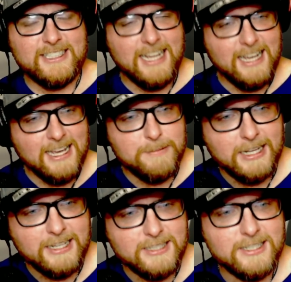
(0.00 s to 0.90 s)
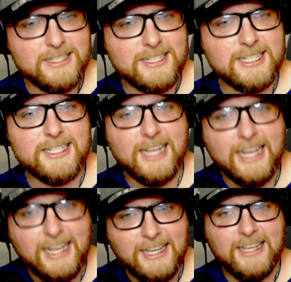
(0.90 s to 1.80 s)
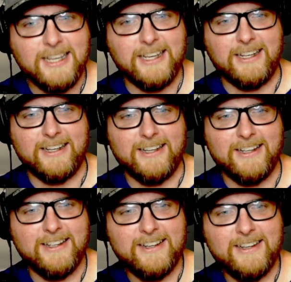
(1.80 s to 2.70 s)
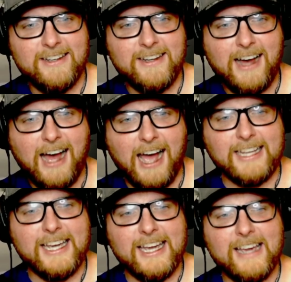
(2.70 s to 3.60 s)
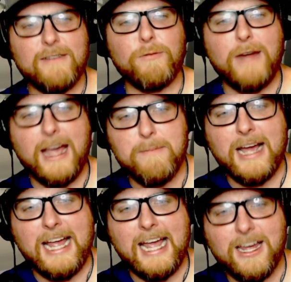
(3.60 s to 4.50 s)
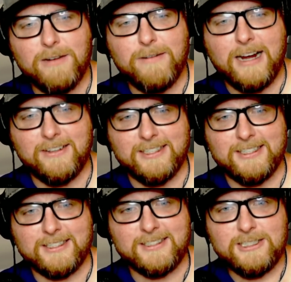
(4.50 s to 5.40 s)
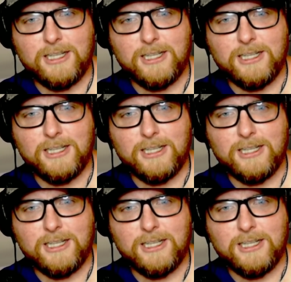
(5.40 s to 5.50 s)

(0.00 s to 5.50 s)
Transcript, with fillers: Damn, that is insane. I can't wrap my head around this.